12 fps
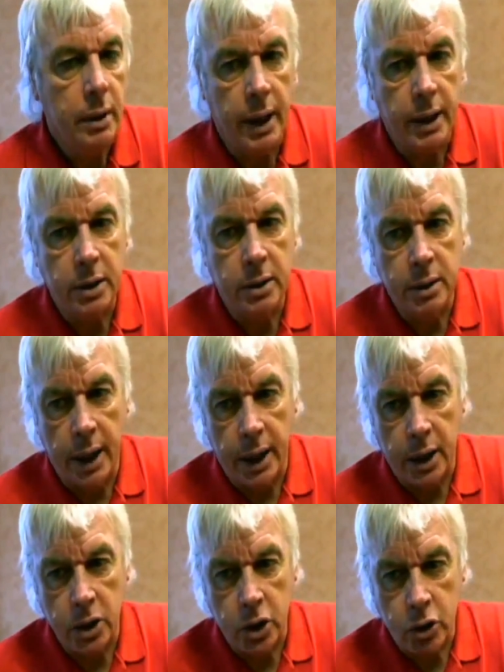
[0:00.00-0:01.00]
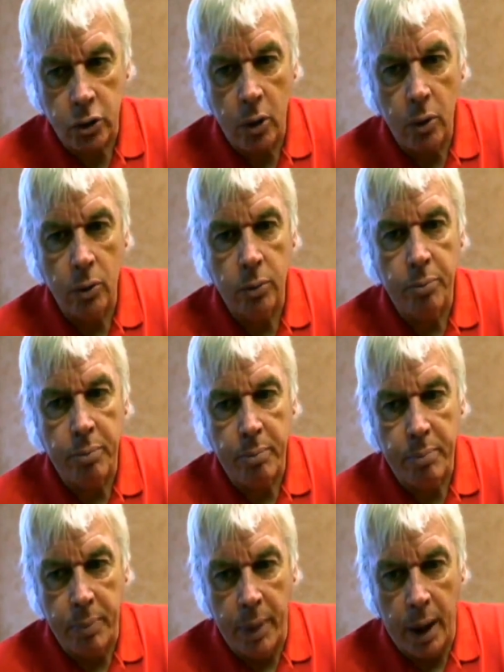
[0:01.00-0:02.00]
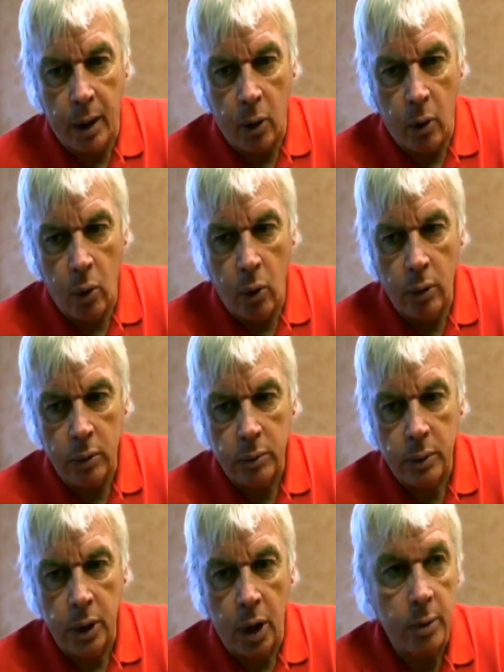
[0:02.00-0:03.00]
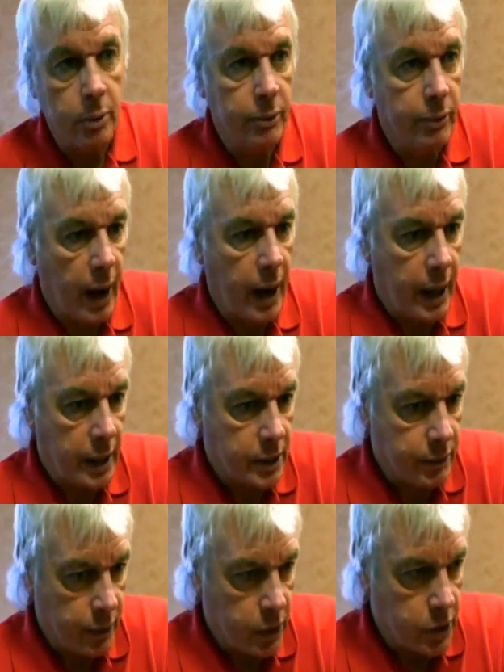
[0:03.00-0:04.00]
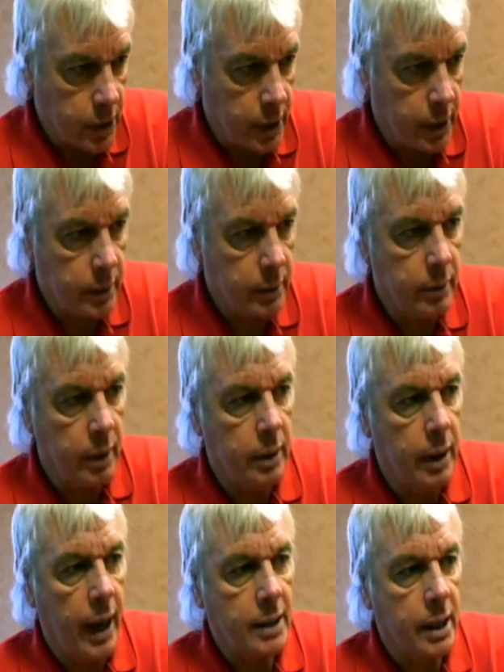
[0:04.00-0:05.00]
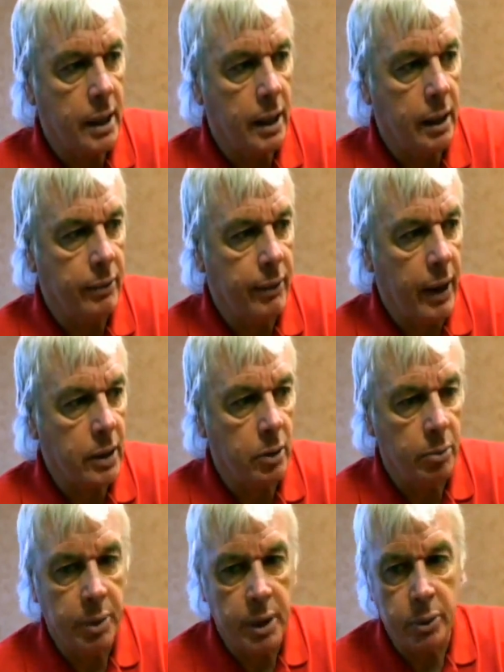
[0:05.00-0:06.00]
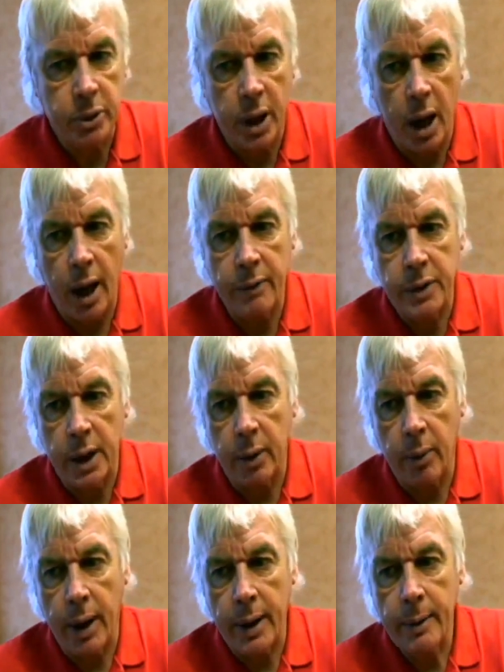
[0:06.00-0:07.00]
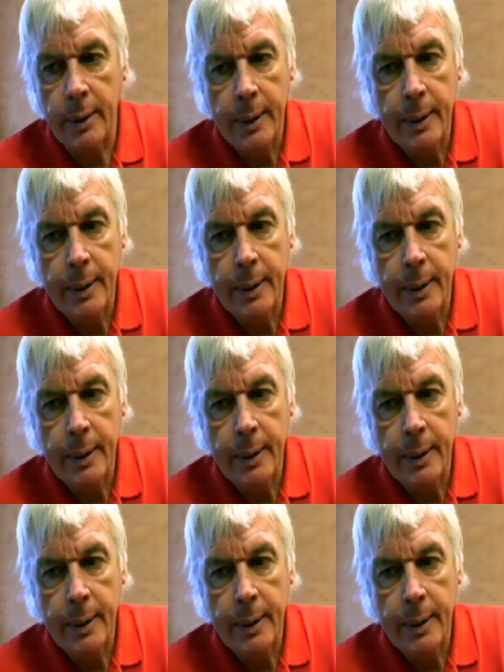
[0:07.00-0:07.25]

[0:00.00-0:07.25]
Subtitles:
They control all global finance virtually that has any effect on people's lives anyway.